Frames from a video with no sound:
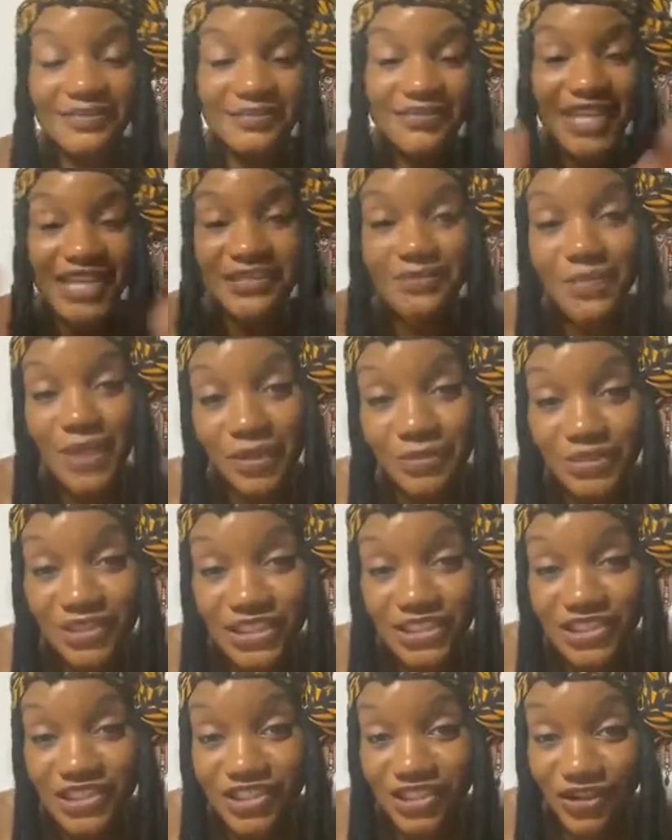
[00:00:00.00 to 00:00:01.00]
That's my
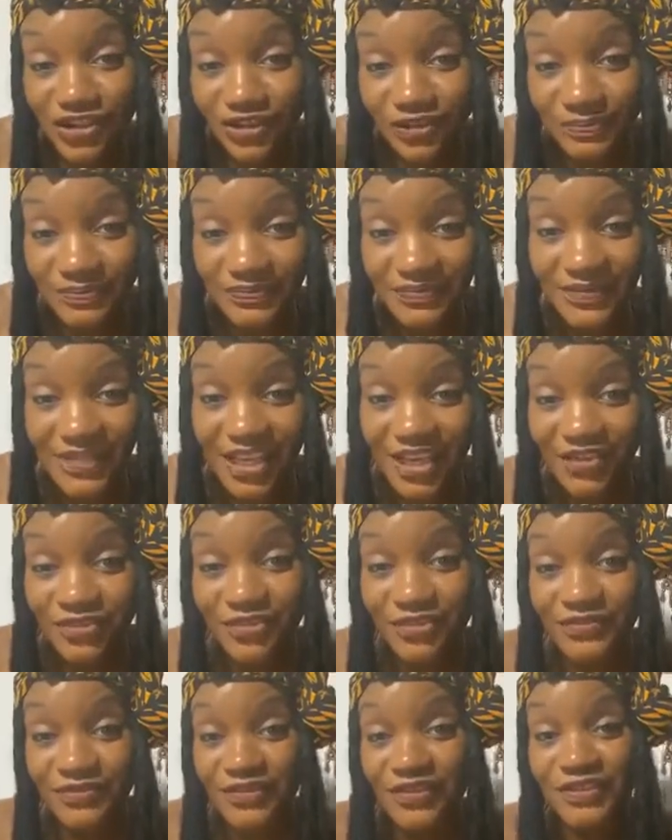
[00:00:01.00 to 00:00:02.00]
religion, y'all. I don't
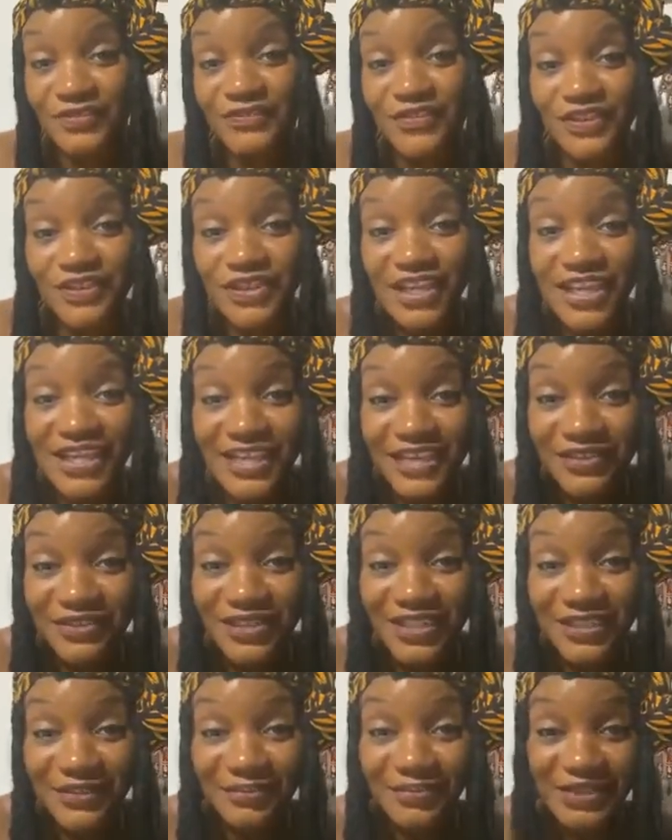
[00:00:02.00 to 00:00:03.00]
know if you can figure that
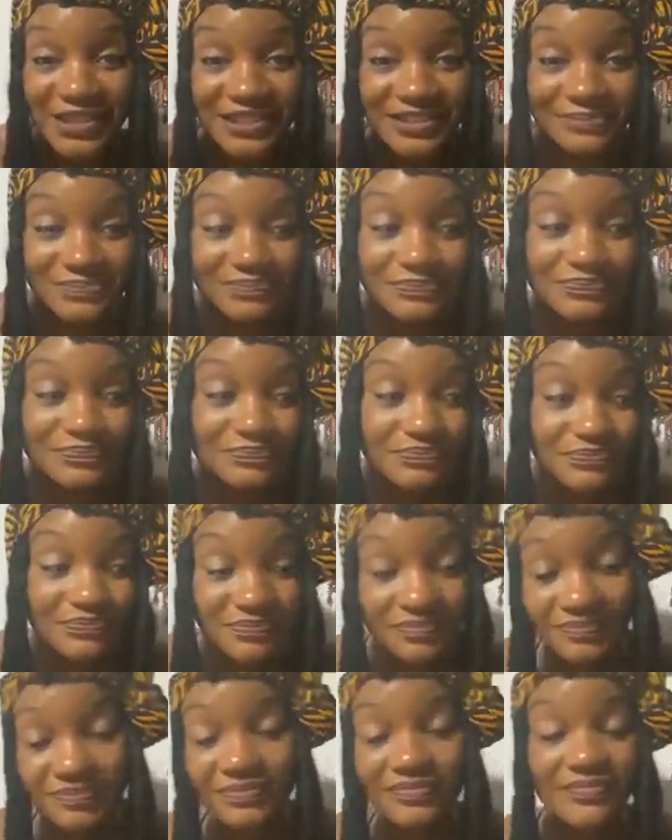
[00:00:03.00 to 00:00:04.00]
out yet, but
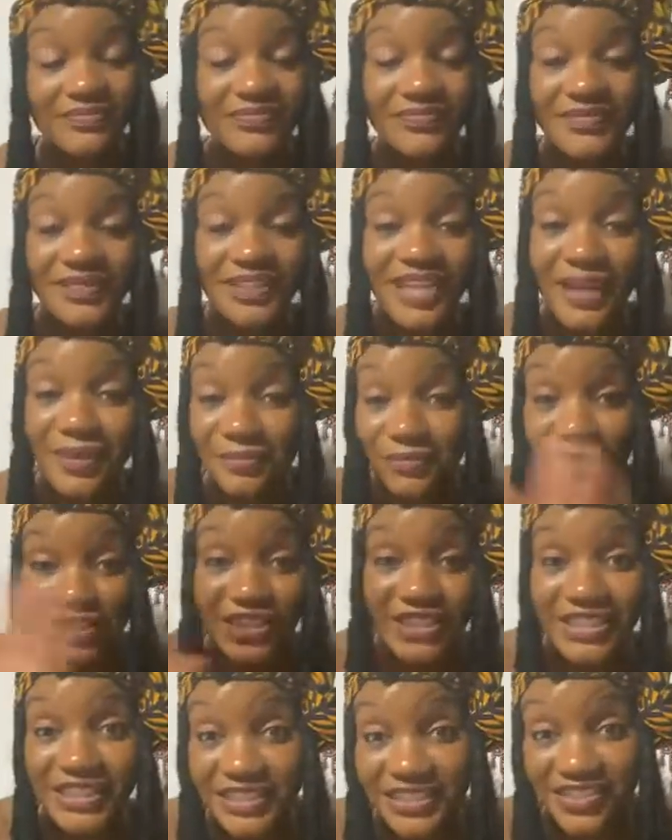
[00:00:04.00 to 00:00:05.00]
I'm
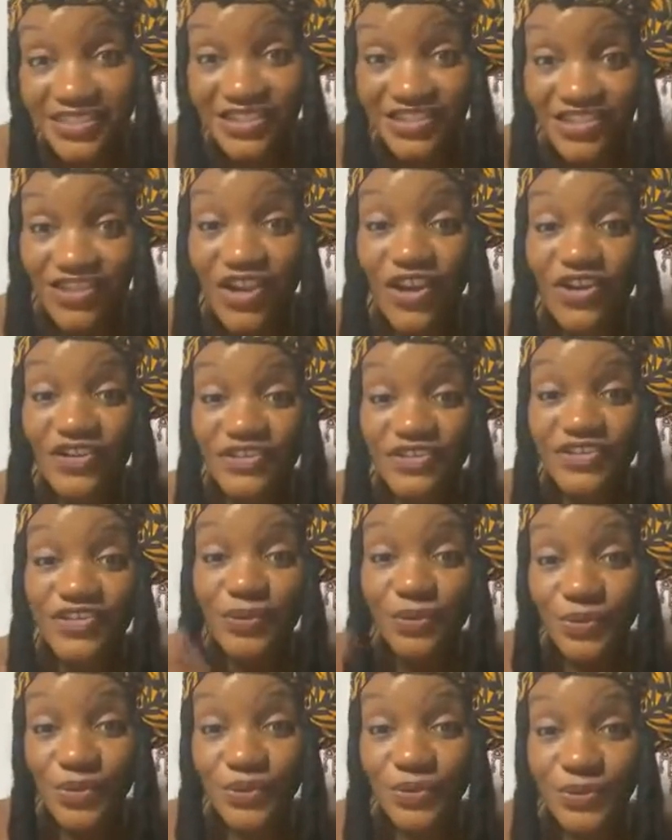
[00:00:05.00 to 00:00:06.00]
really into the stars,
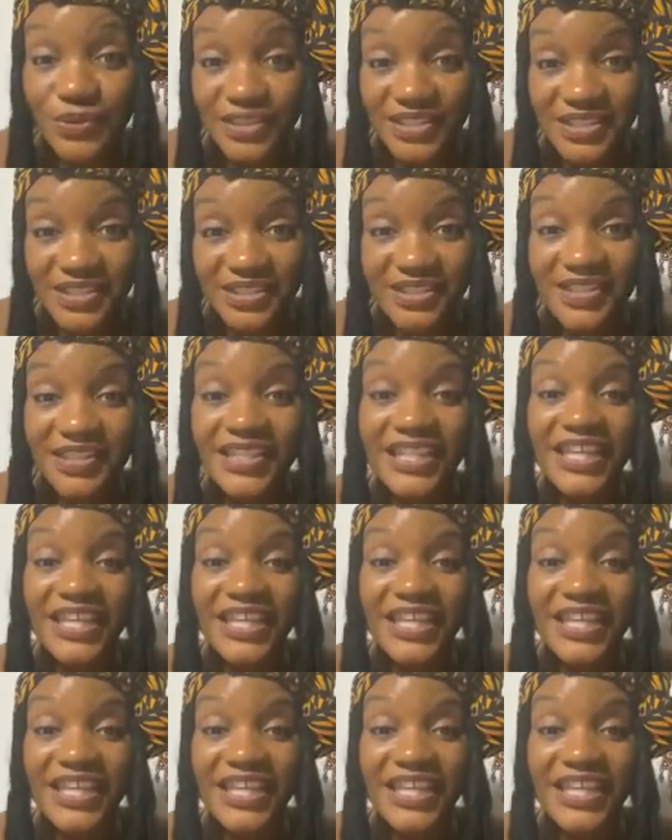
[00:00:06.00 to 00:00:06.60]
the real ones.